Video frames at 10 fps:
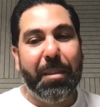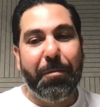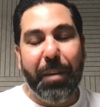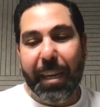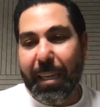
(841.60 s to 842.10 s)

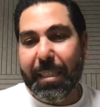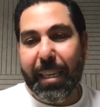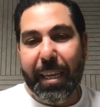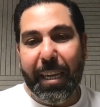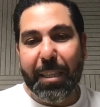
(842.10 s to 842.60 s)
Frankly
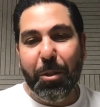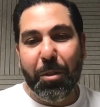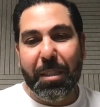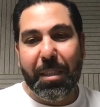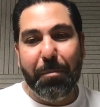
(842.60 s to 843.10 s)
saying, I
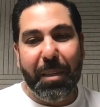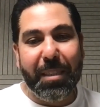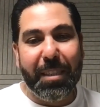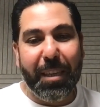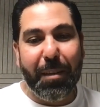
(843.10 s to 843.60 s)
don't see
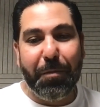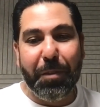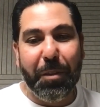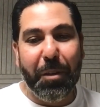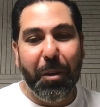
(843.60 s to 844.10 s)
myself,
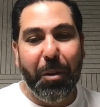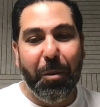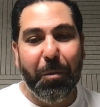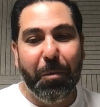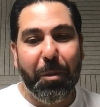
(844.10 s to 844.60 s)

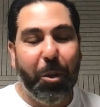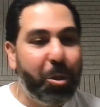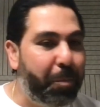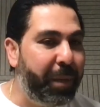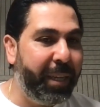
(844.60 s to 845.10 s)

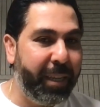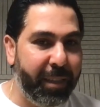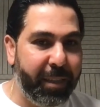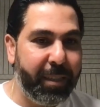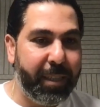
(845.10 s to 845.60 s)
not being
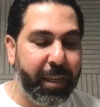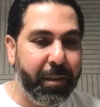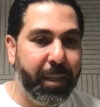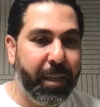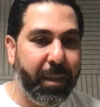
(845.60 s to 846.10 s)
in this
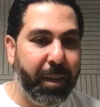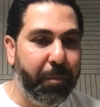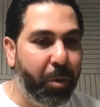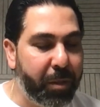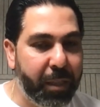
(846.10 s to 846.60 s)
area.
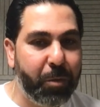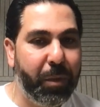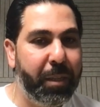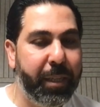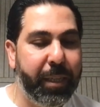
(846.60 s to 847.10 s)
I'm more than
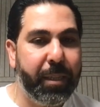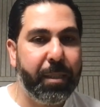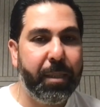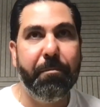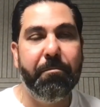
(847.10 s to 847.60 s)
20
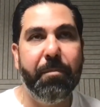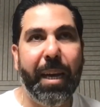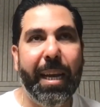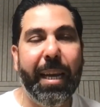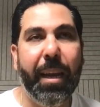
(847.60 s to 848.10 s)
years.
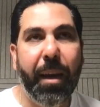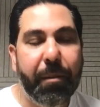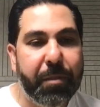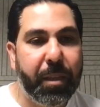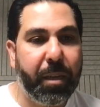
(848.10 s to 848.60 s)
I
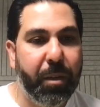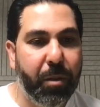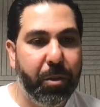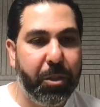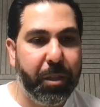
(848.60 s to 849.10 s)
love
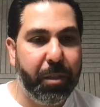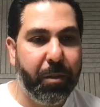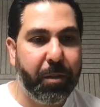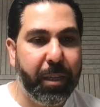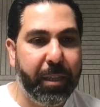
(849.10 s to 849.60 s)
technology,
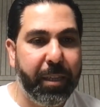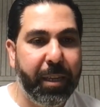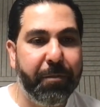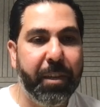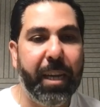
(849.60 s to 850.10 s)
okay, in
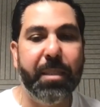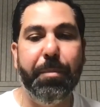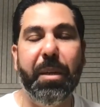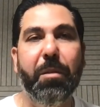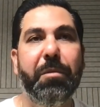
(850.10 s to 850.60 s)
every
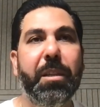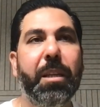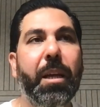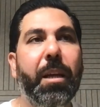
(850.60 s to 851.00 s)
aspect of it.